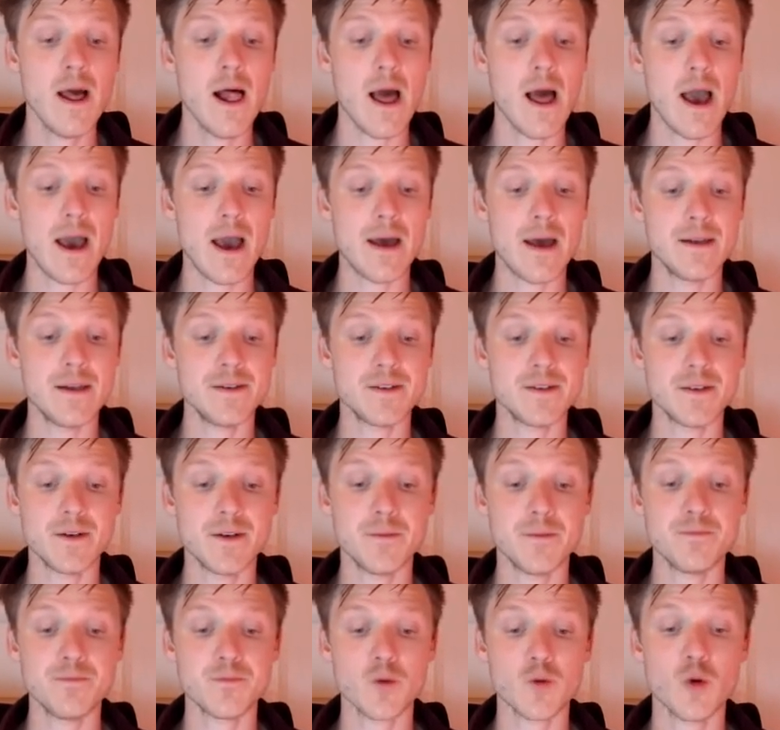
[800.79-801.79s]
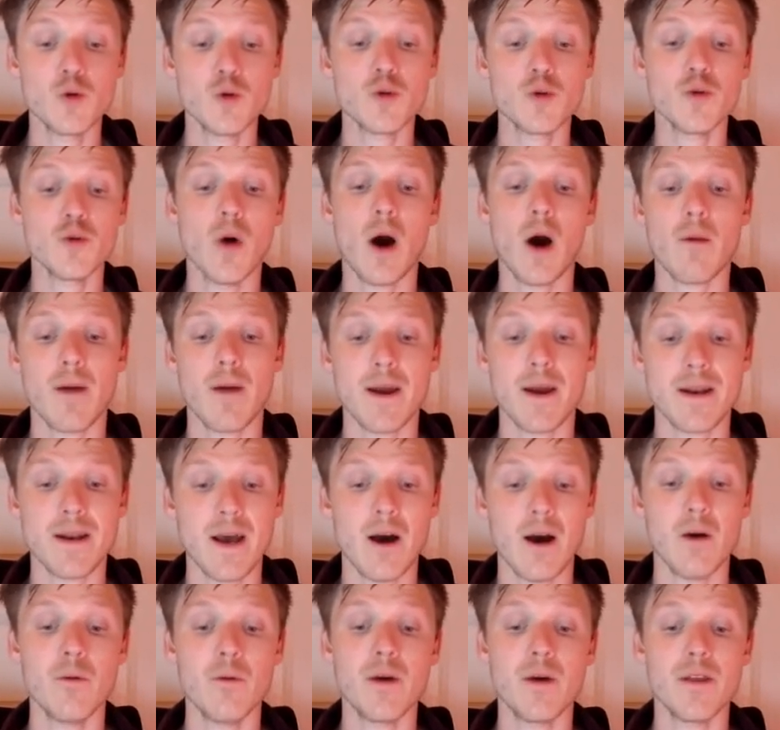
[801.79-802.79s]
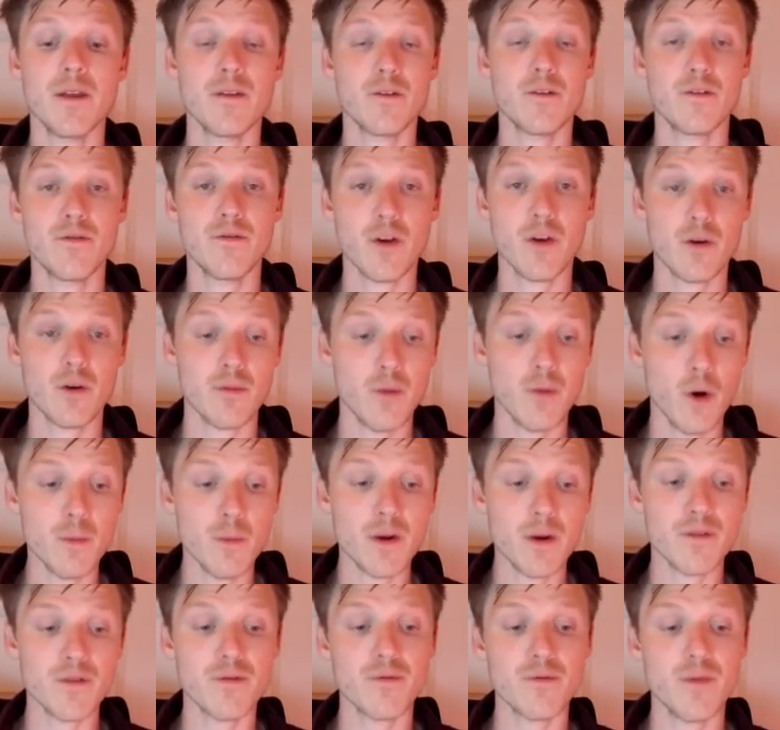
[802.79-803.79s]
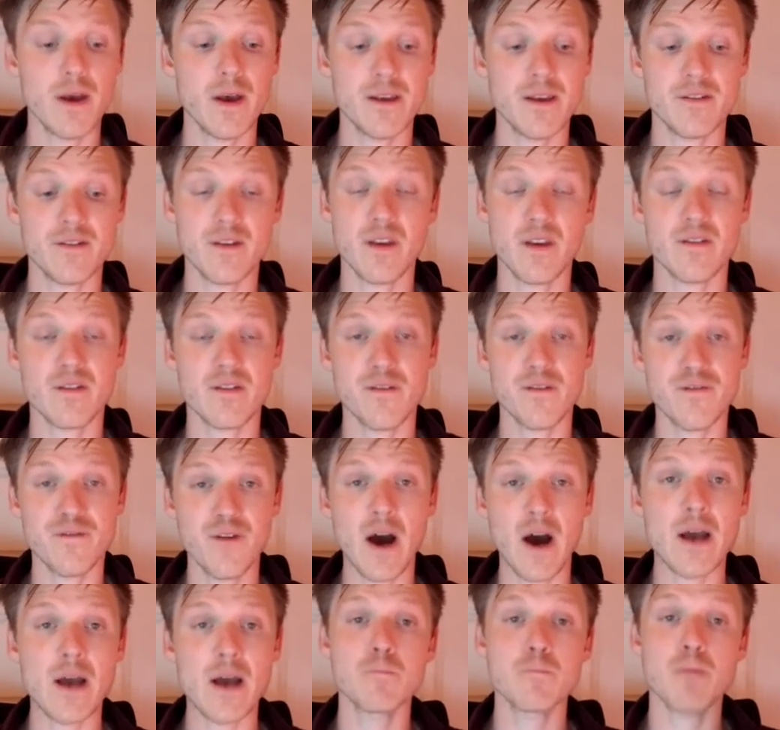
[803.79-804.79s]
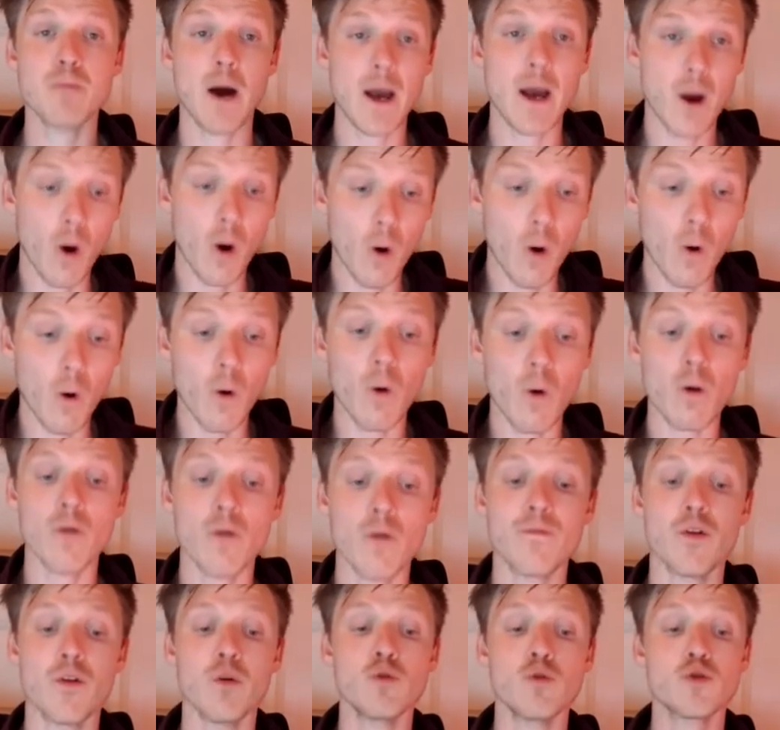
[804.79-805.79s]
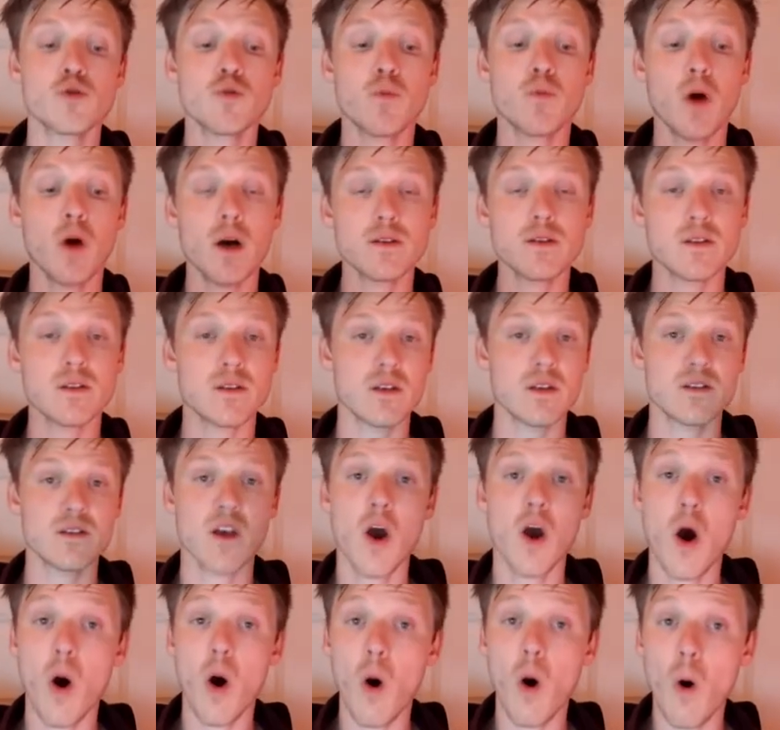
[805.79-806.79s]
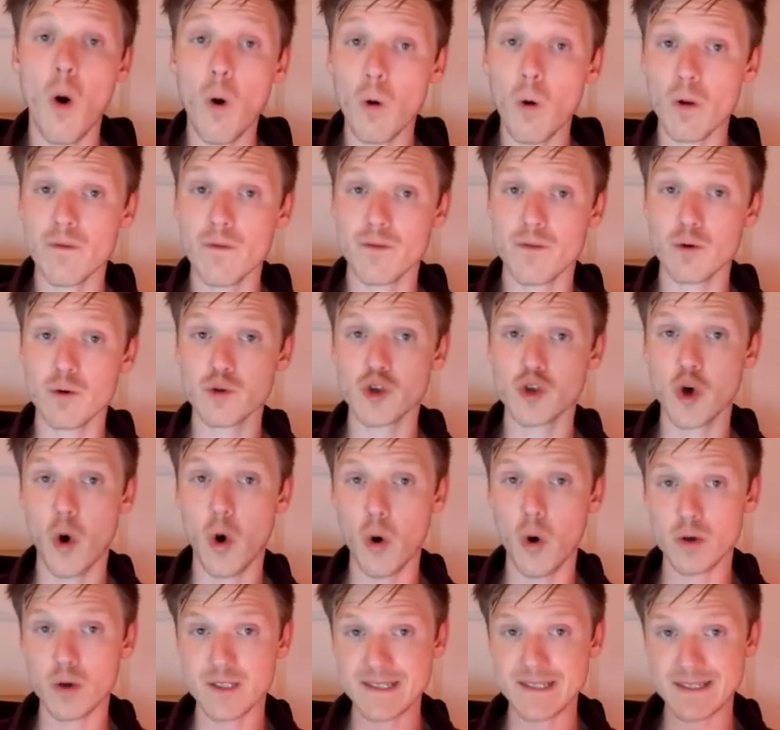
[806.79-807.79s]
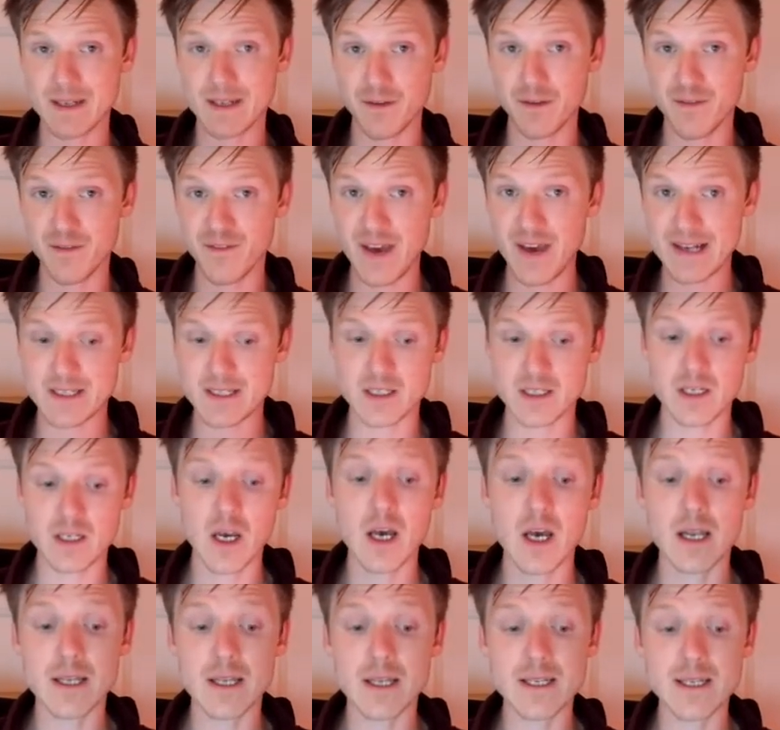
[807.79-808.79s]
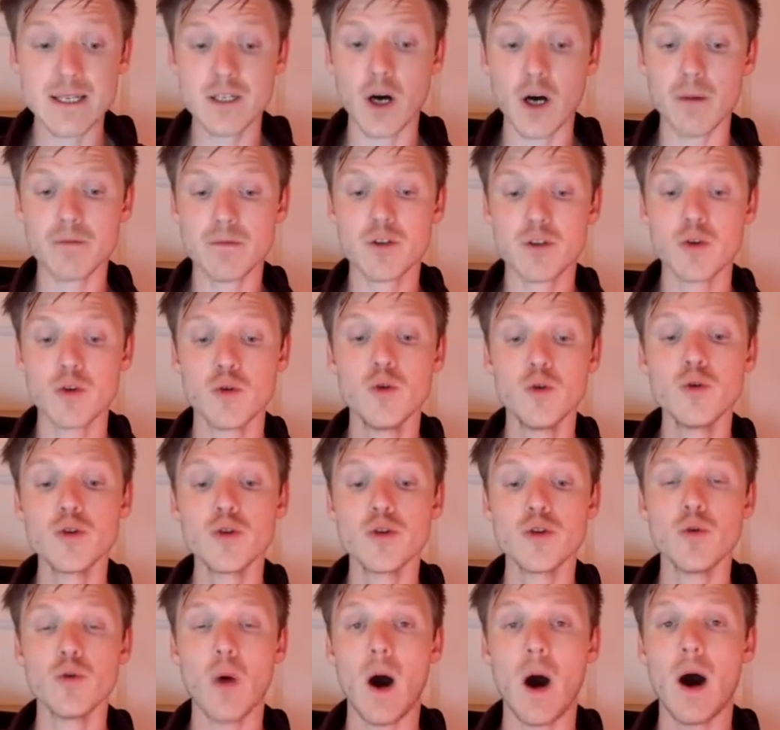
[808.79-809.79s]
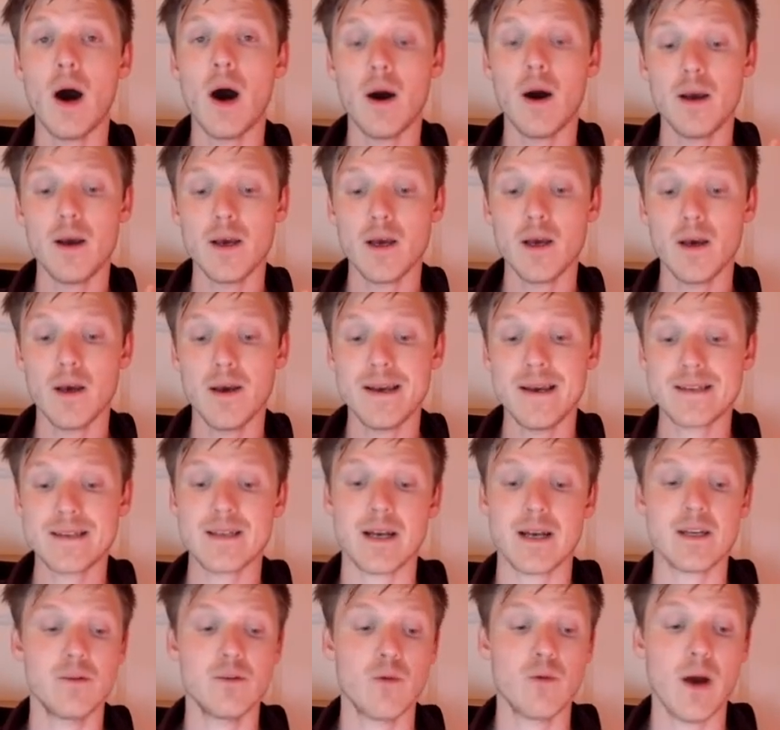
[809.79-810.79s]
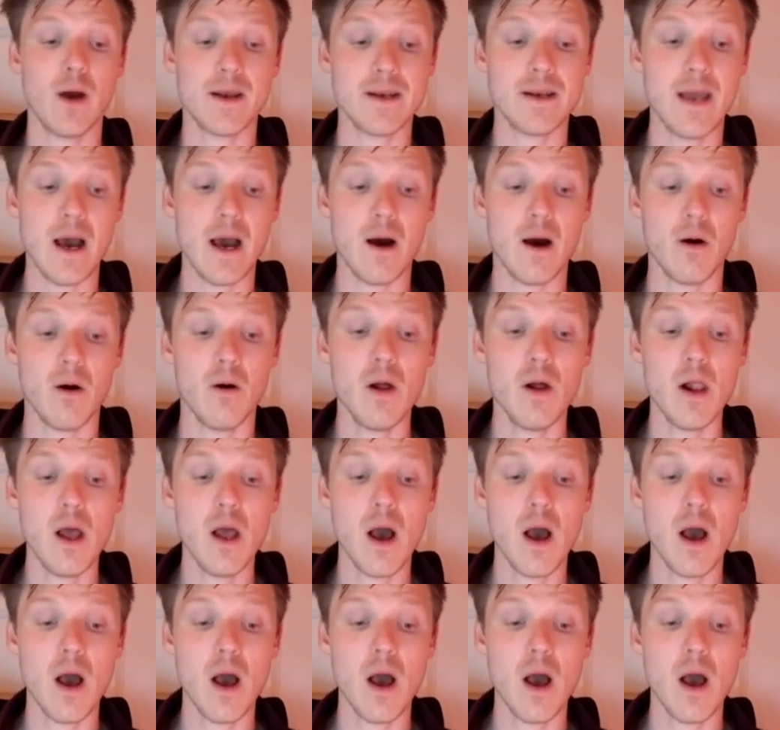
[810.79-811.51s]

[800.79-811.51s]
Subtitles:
And who you are right now in this very moment is defined by all of those processes. All of those causes and effects lead up to who you are exactly right now.